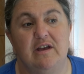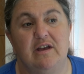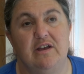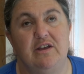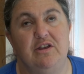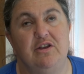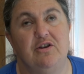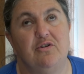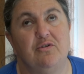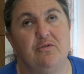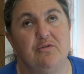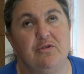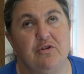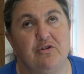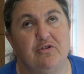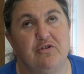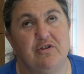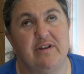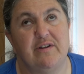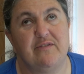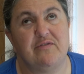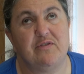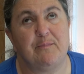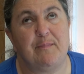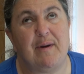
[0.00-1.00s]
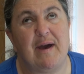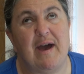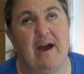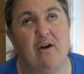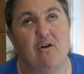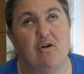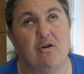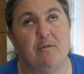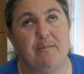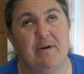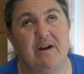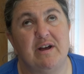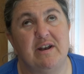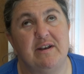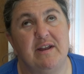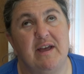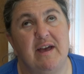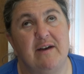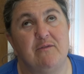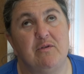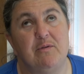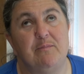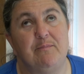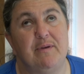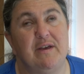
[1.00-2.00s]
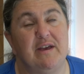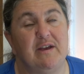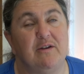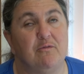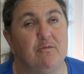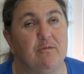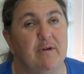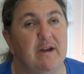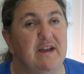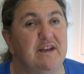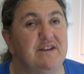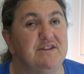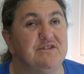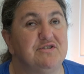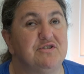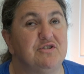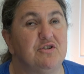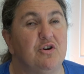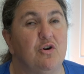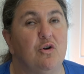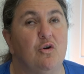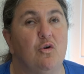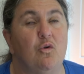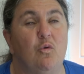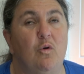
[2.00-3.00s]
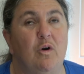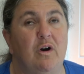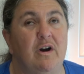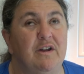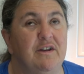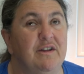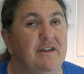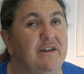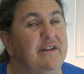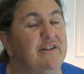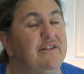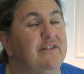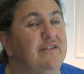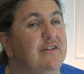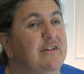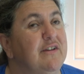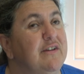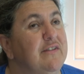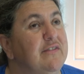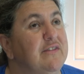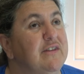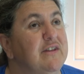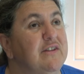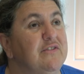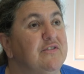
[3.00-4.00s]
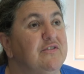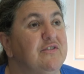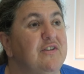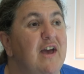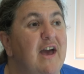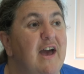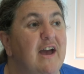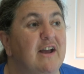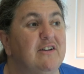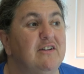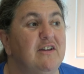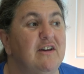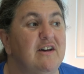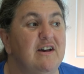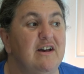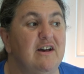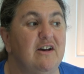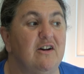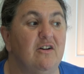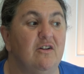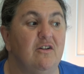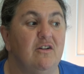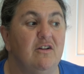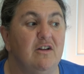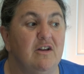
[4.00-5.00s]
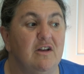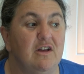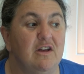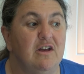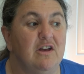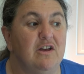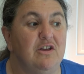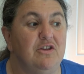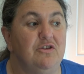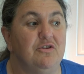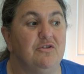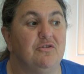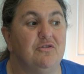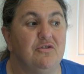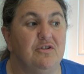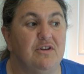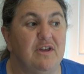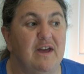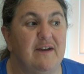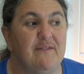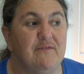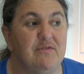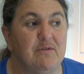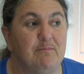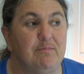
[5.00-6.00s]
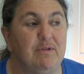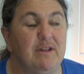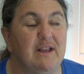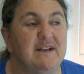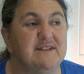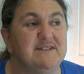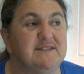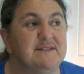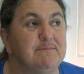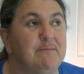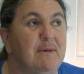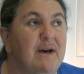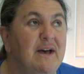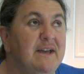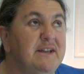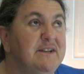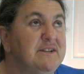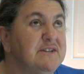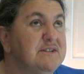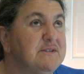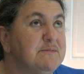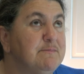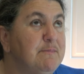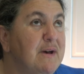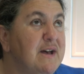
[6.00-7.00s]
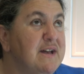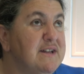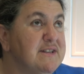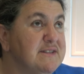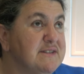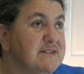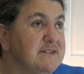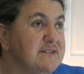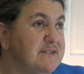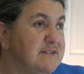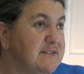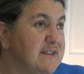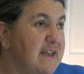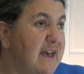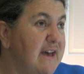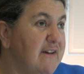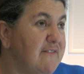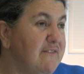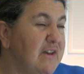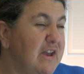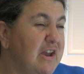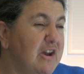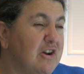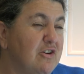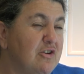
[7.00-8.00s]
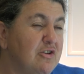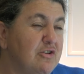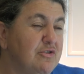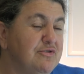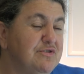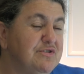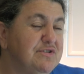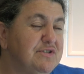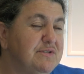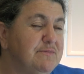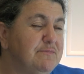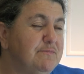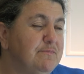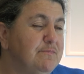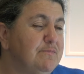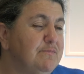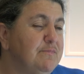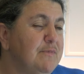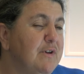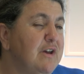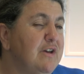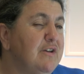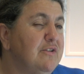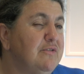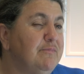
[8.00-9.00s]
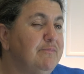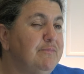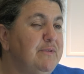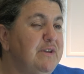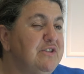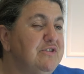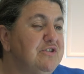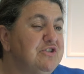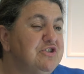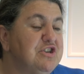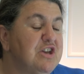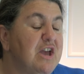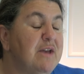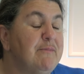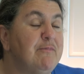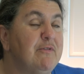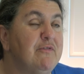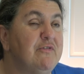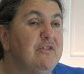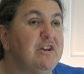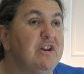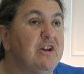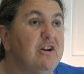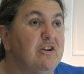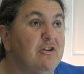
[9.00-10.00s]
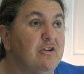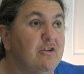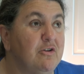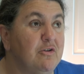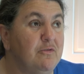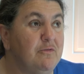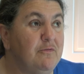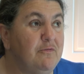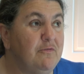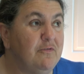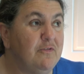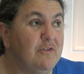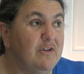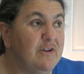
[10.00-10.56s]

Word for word: You know, you could have the power button have a big raised O on it that's tactile. You could have the plus minus buttons have arrows that be the shape of an arrow.